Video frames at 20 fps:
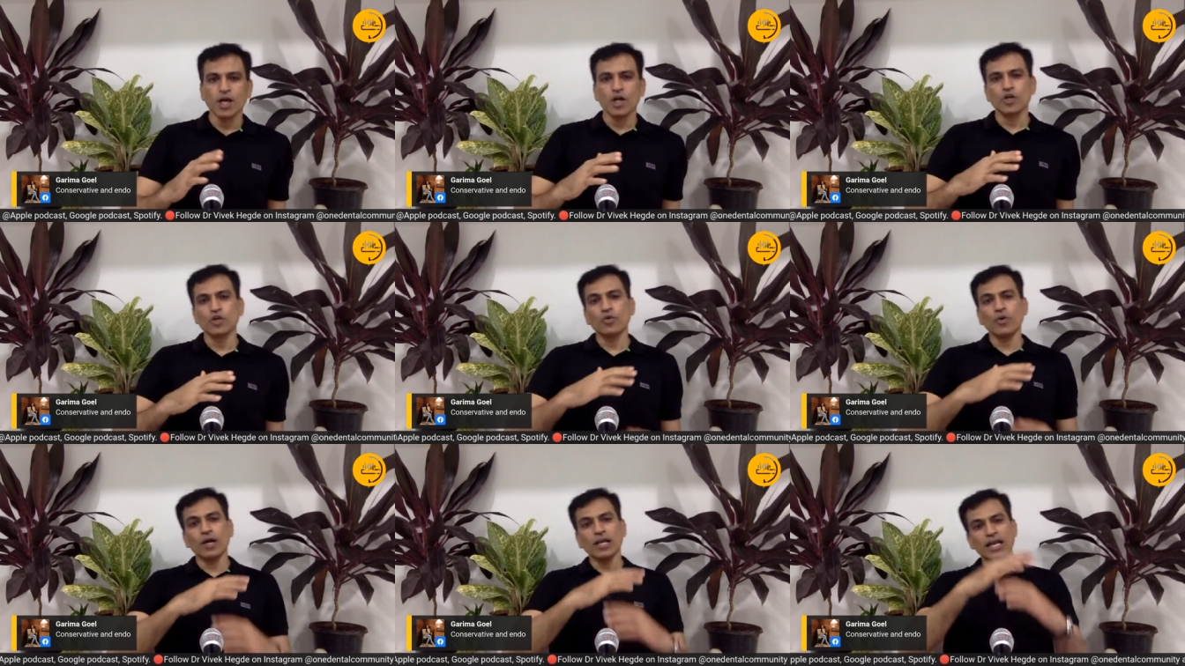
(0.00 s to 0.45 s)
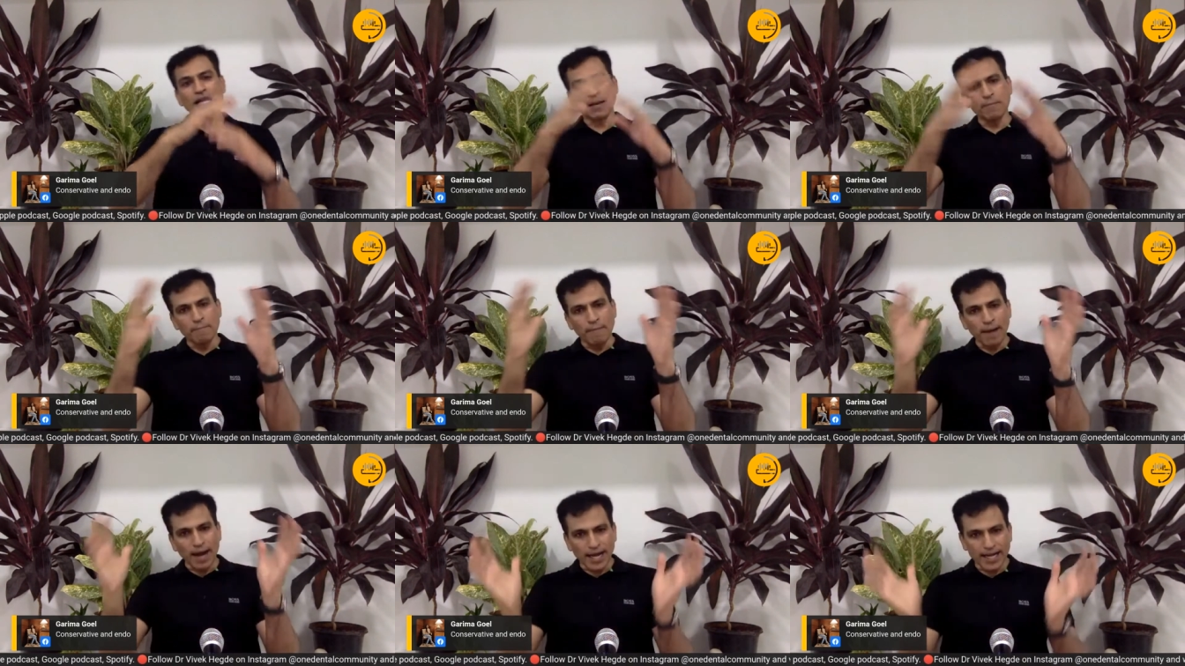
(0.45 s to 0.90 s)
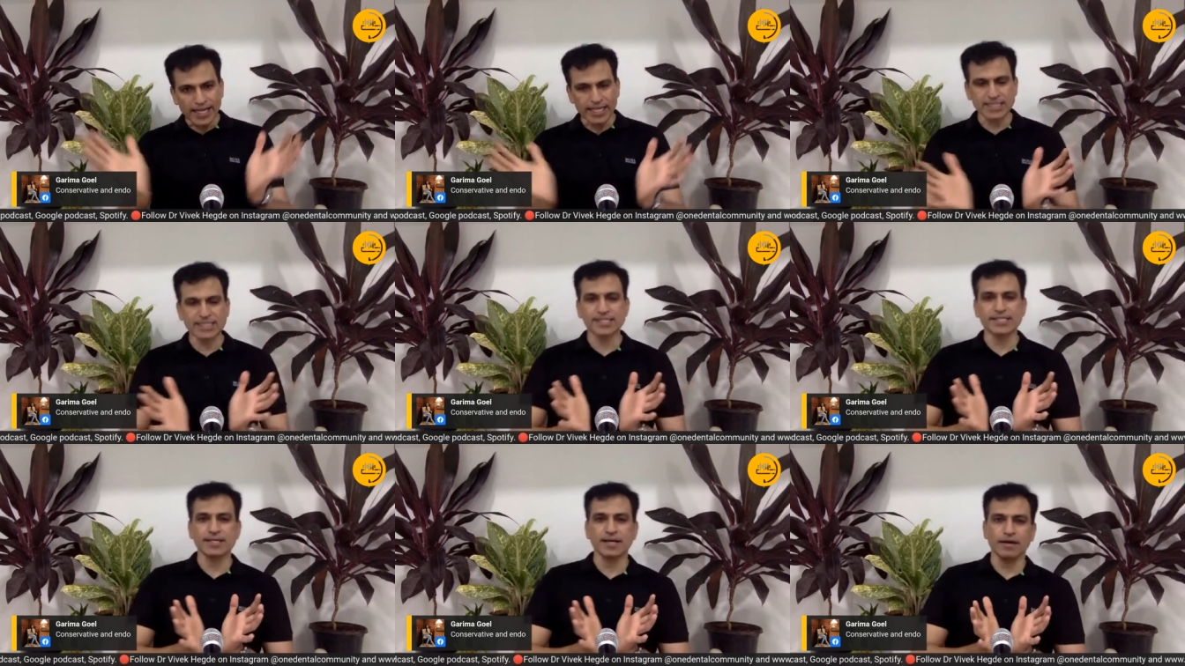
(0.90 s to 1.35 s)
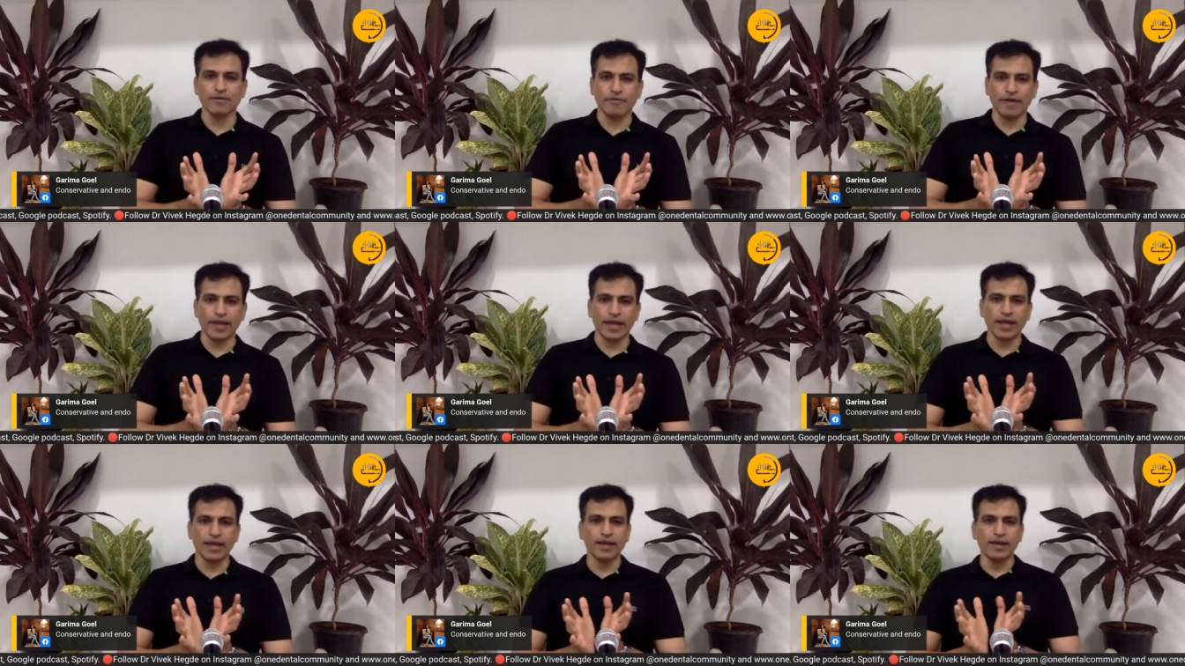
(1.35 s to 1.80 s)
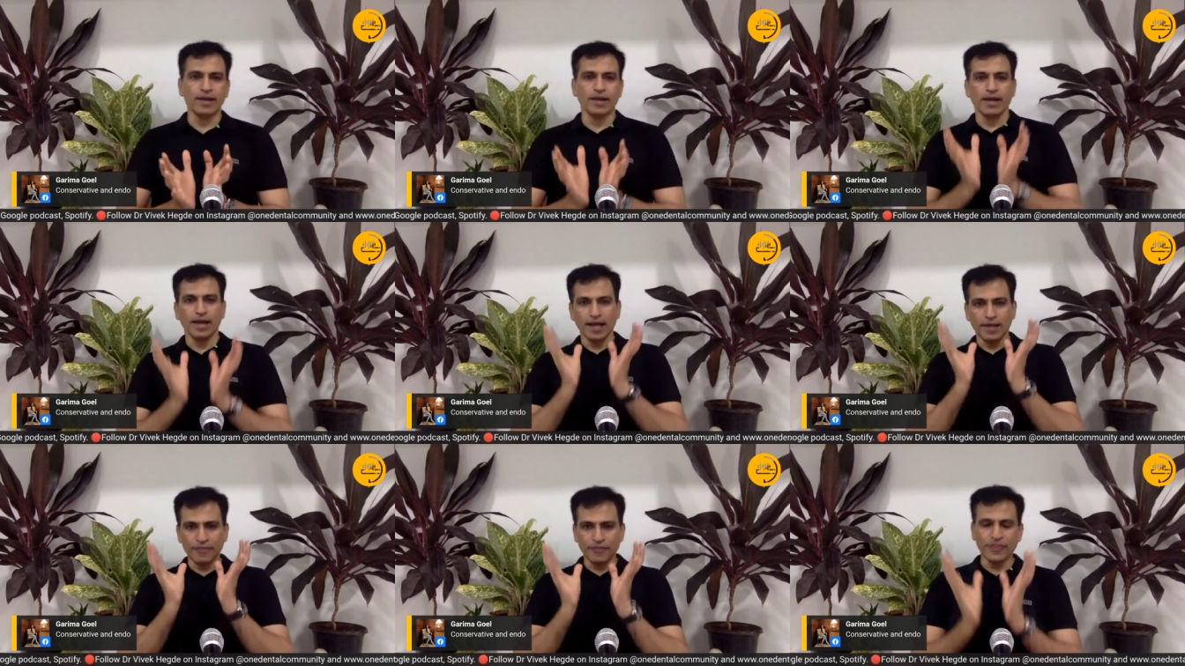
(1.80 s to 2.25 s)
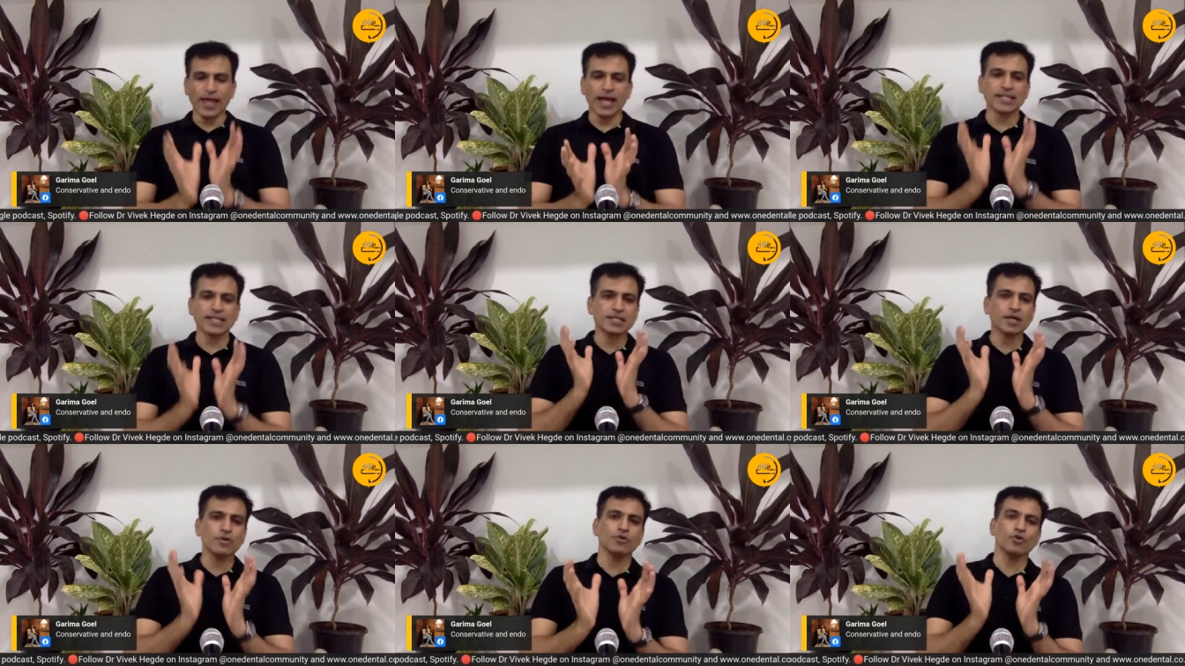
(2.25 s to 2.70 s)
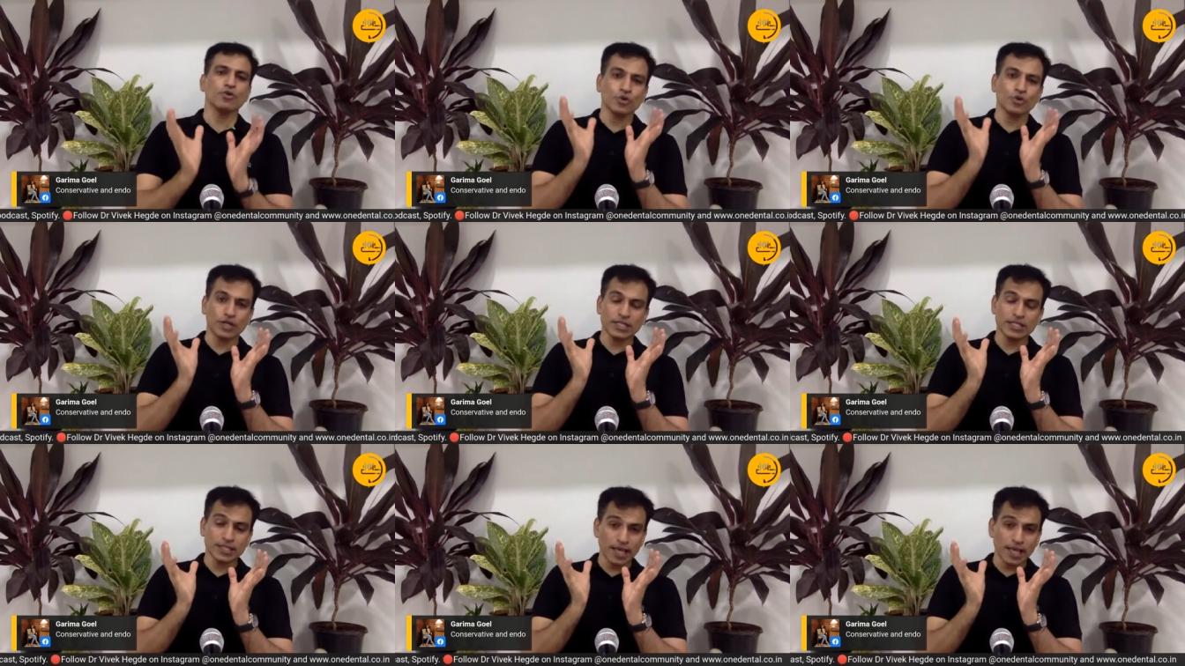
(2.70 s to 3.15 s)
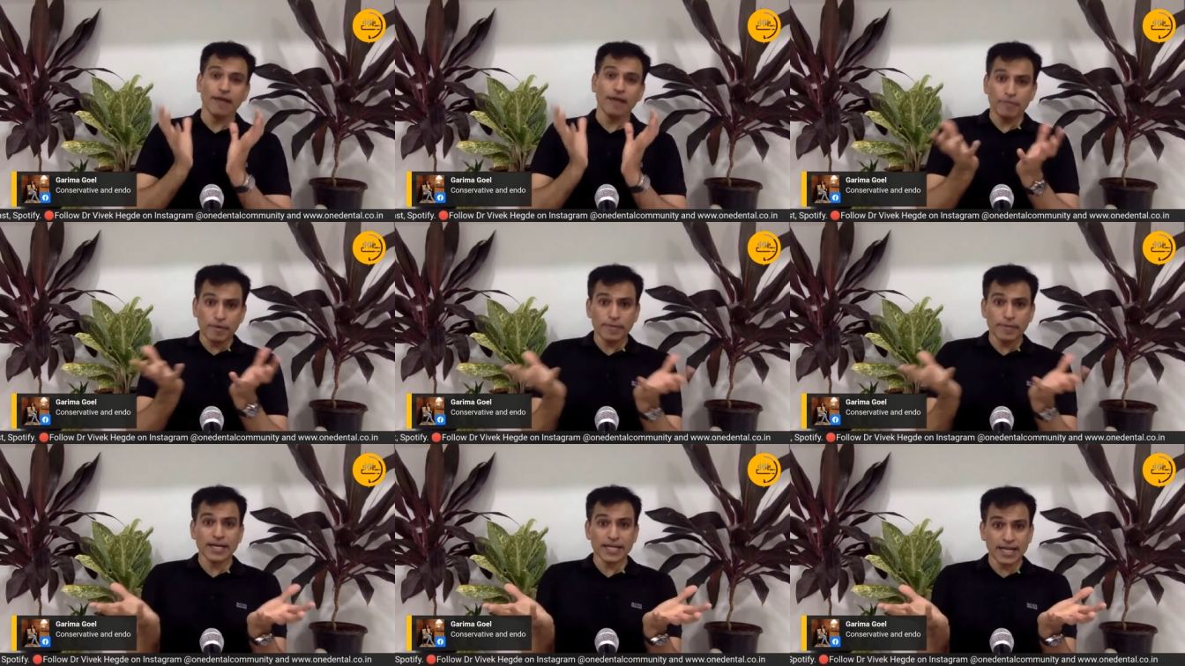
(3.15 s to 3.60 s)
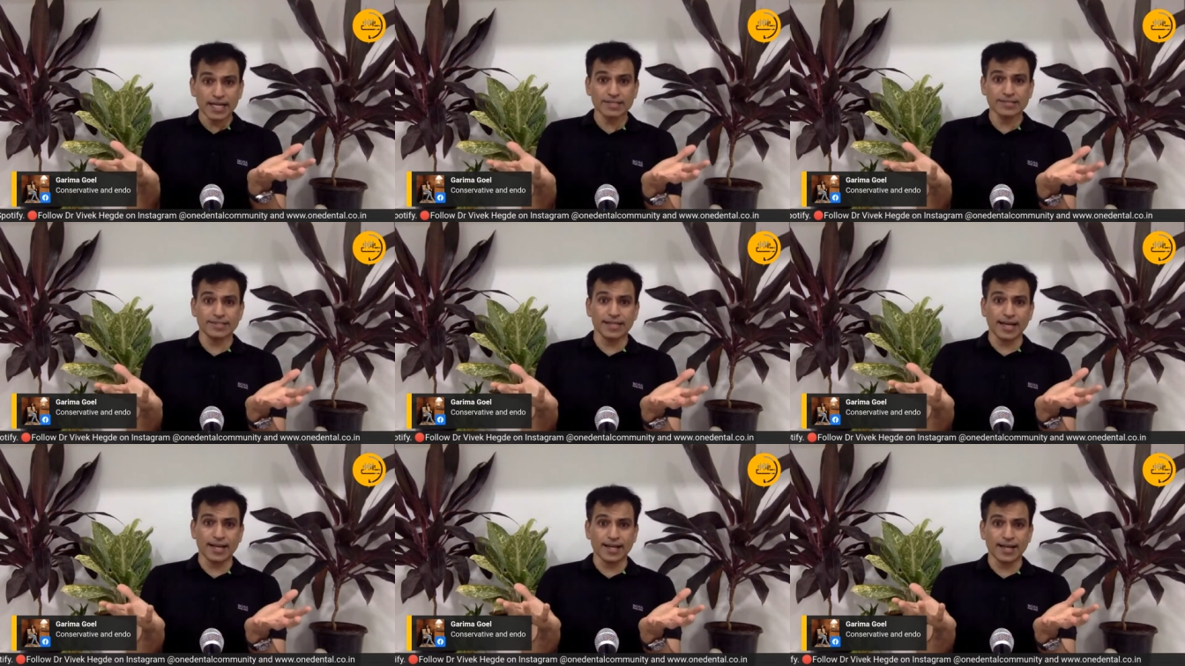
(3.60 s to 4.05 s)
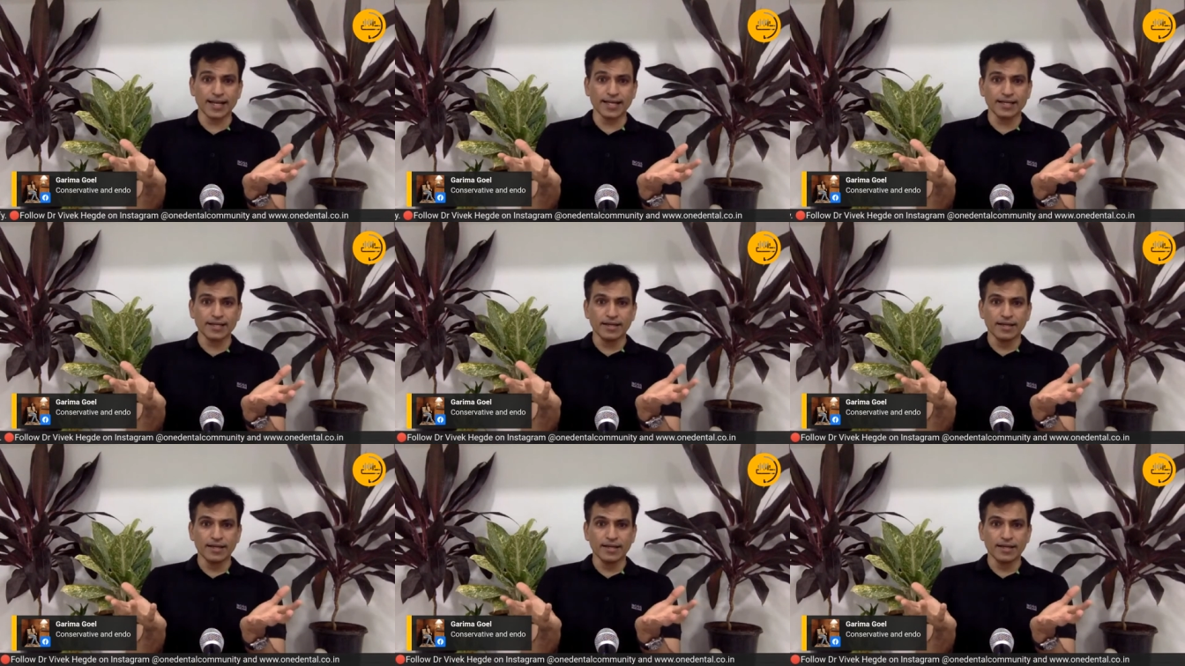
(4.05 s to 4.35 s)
Do a little market survey, and that's how you can. Everybody does that, right?